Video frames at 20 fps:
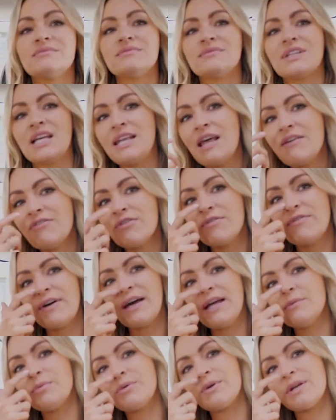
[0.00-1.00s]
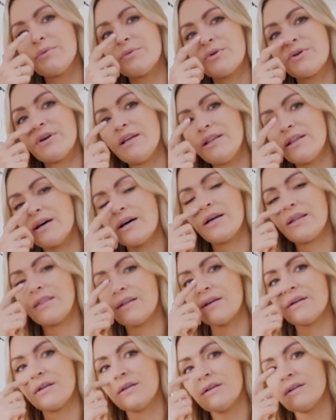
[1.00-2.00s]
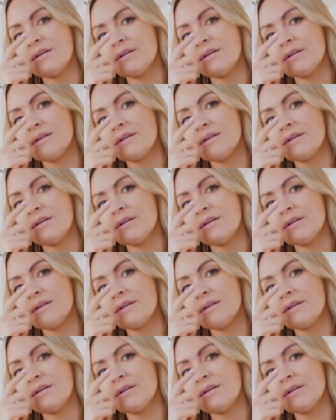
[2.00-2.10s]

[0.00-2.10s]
They're never available anymore either.